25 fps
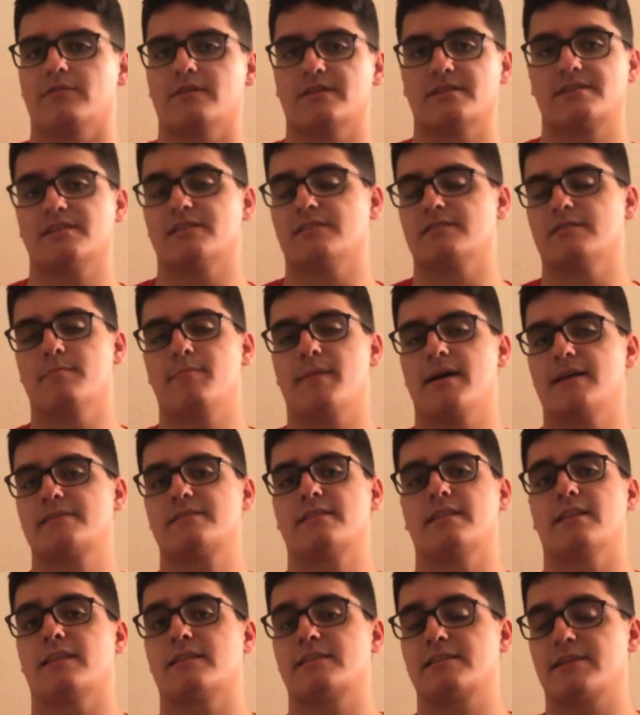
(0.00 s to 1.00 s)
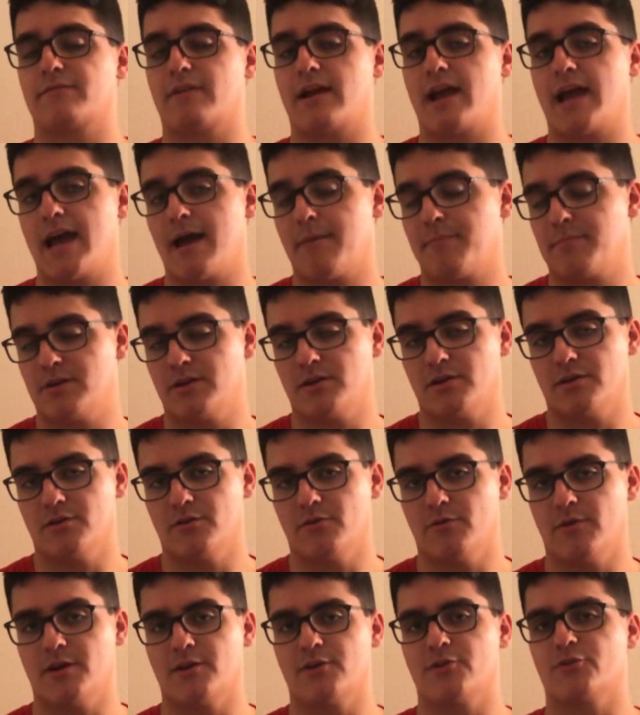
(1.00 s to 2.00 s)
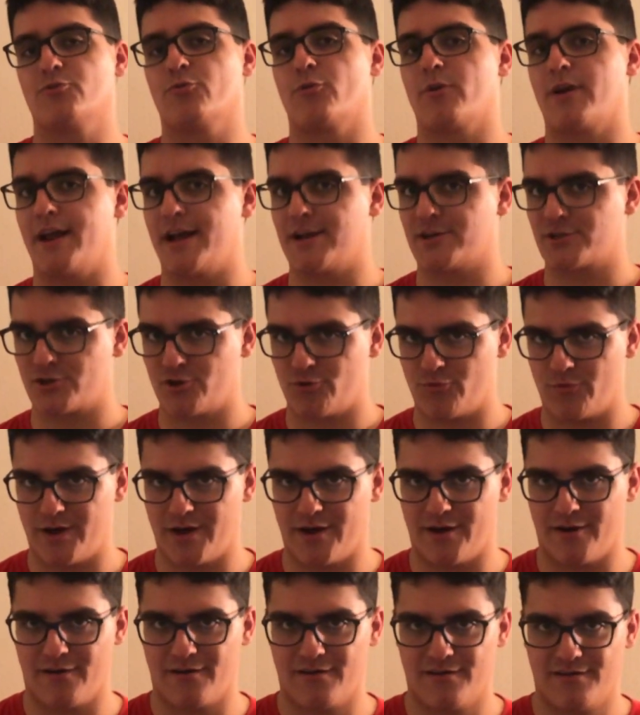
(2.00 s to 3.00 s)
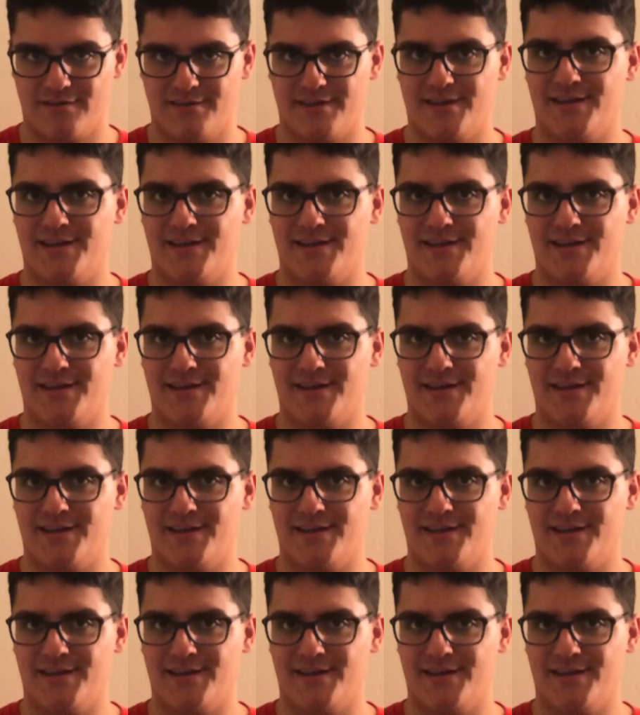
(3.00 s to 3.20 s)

This is the best thing that's ever happened to you in your DoorDash career.